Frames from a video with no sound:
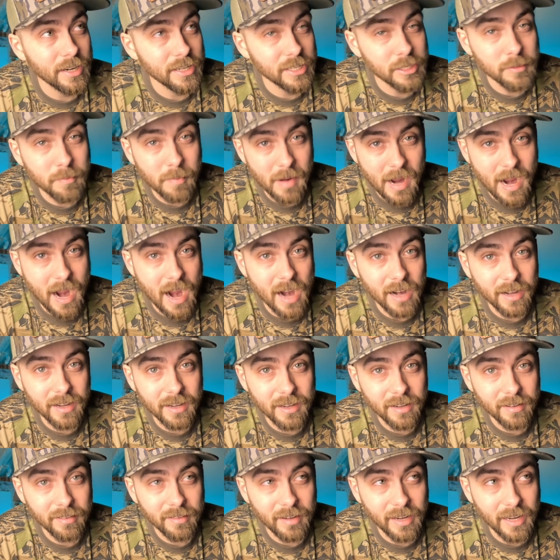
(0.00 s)
a
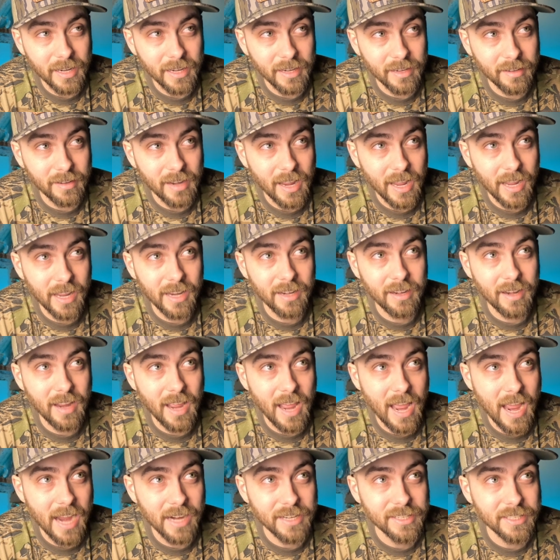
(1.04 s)
spike and had
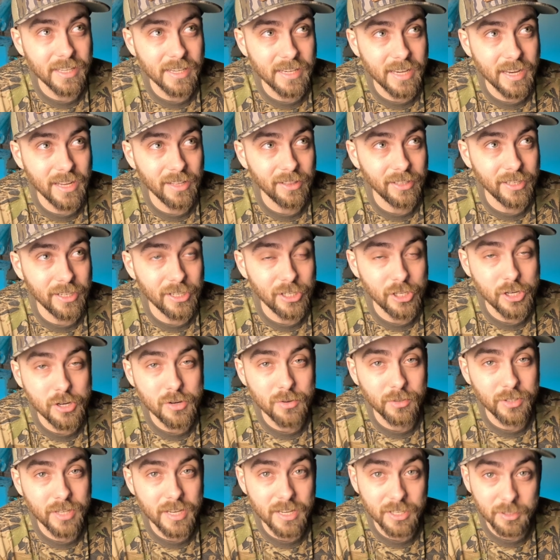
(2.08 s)
accidentally
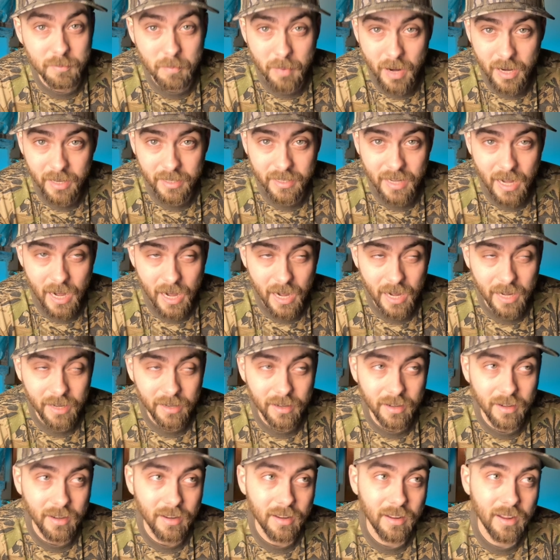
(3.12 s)
used his buck tag,
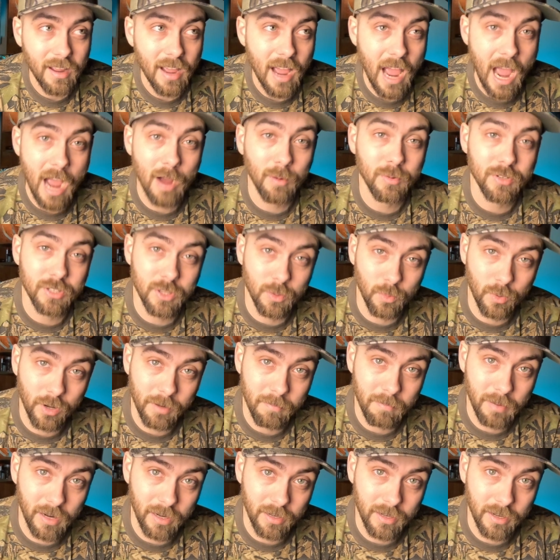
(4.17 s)
I was the one
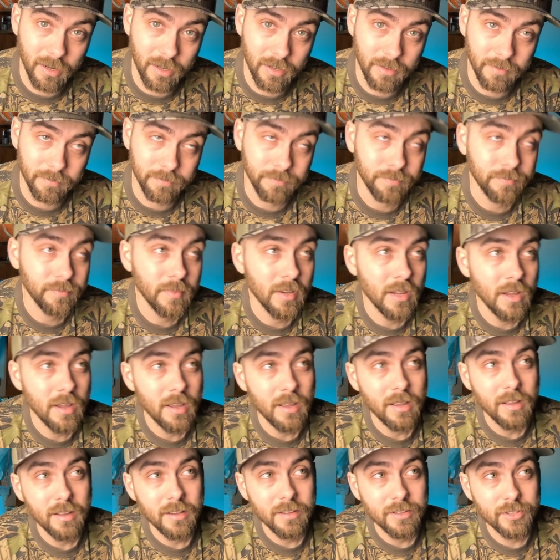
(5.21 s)
buck hunting.
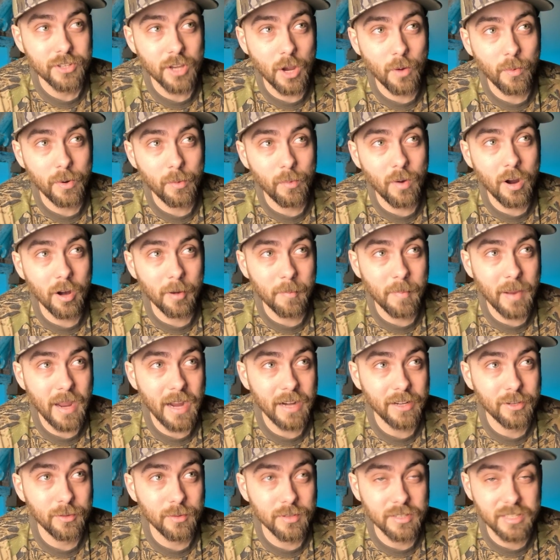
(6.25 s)
So we walked
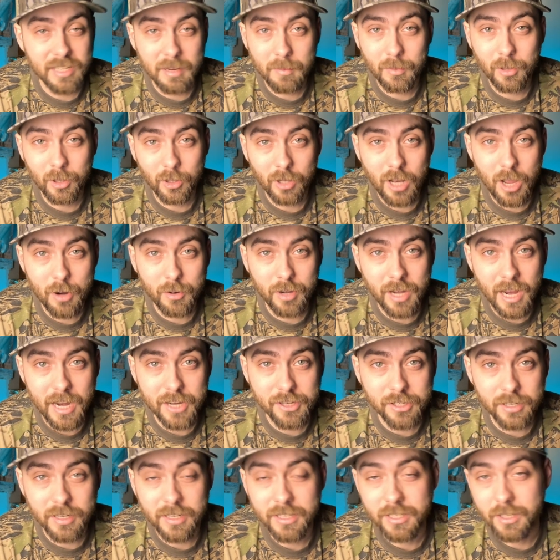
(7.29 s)
back to a similar
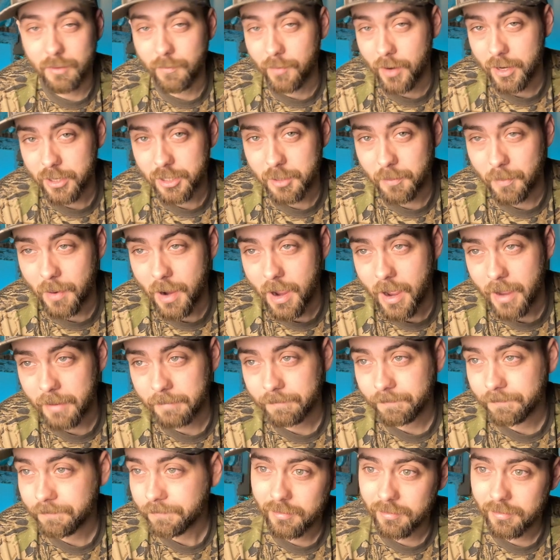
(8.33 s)
location as the first spot,
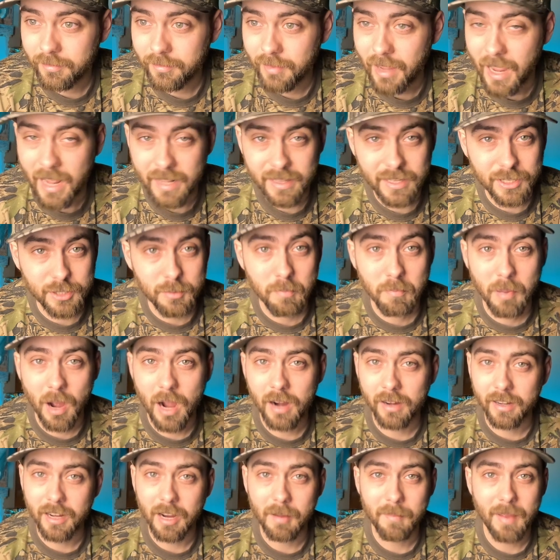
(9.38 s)
had this
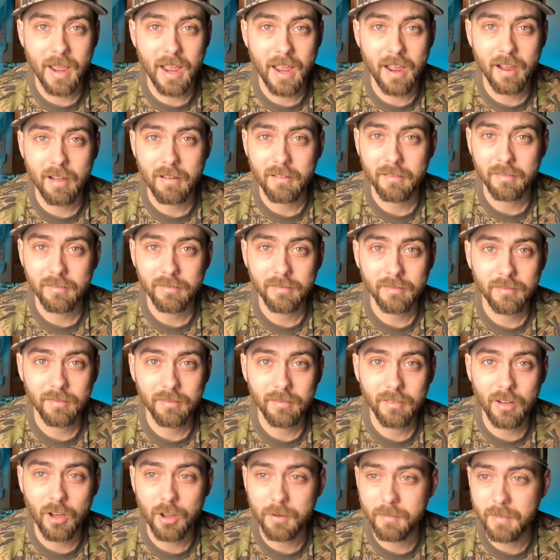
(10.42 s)
buck come out
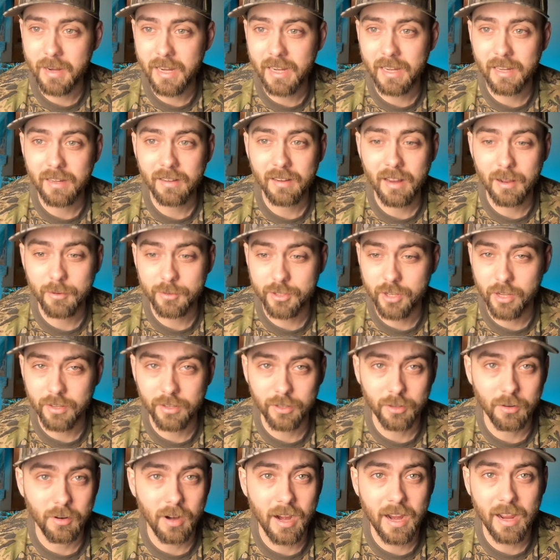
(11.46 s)
on me. I was on the
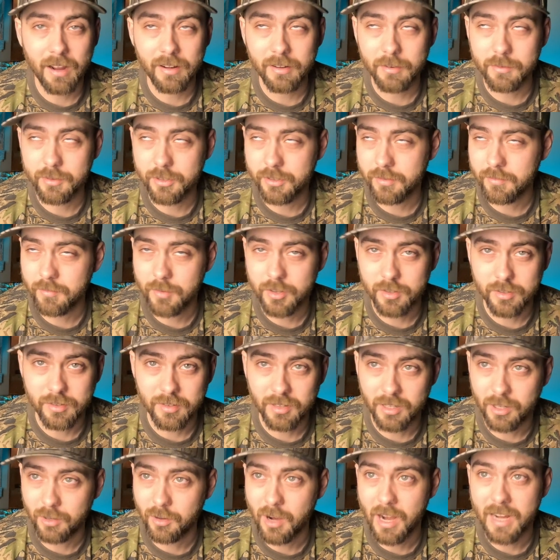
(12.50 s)
ground. It was just a
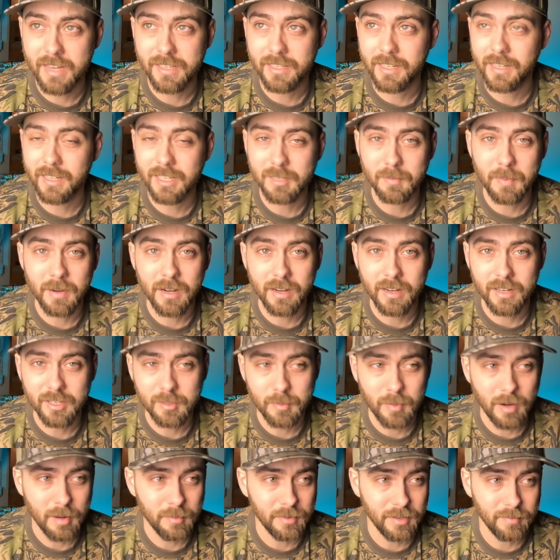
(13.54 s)
crazy experience,
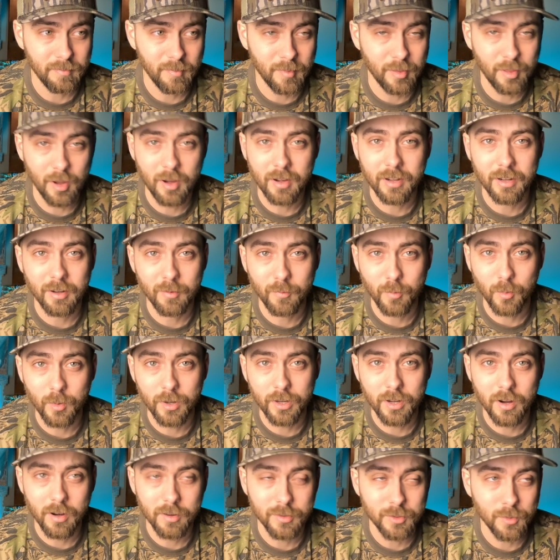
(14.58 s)
probably 30 or 40
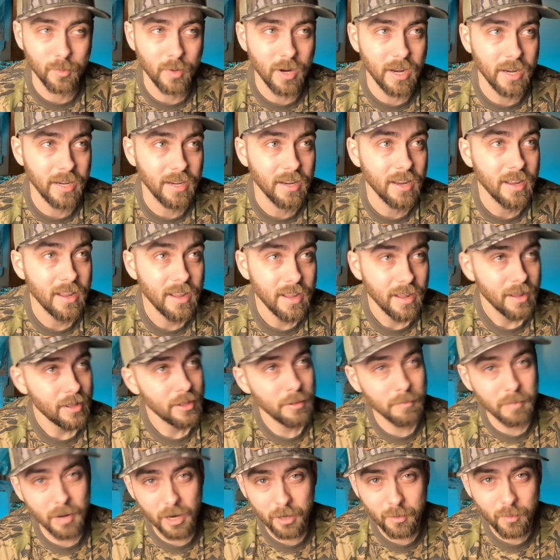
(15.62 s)
yards away. The
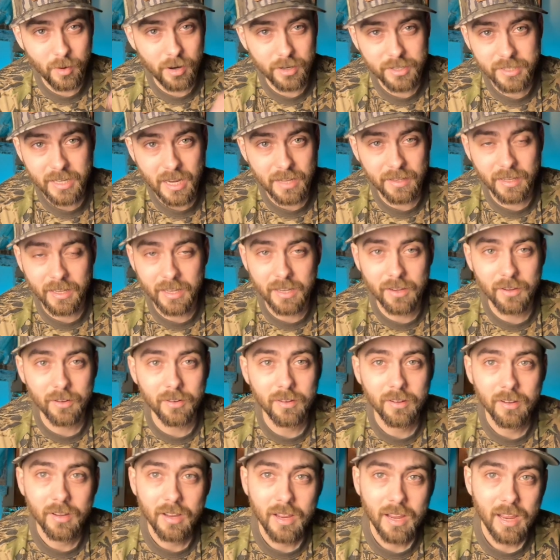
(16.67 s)
buck walks down the hill,
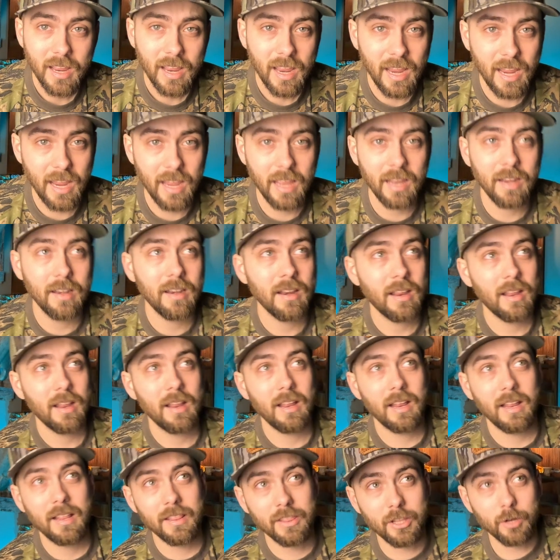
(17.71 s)
and
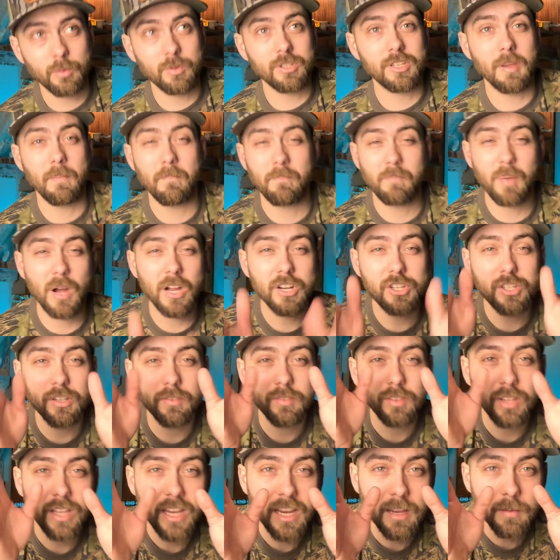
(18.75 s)
there was a bunch of
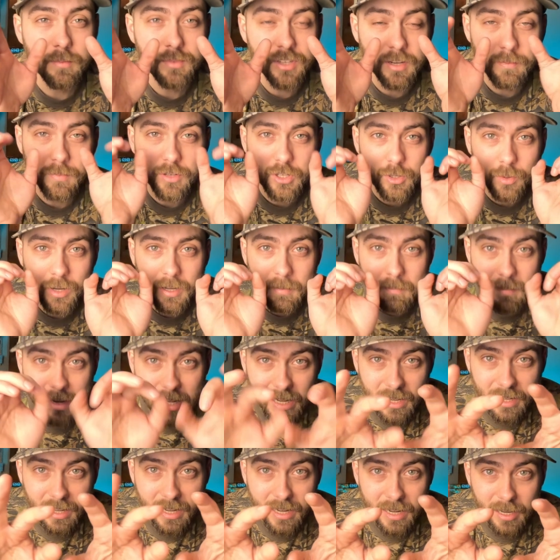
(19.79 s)
limbs in between me
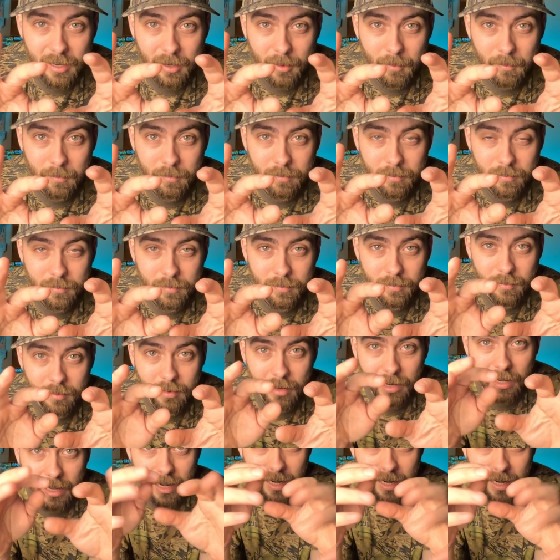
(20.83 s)
and him, and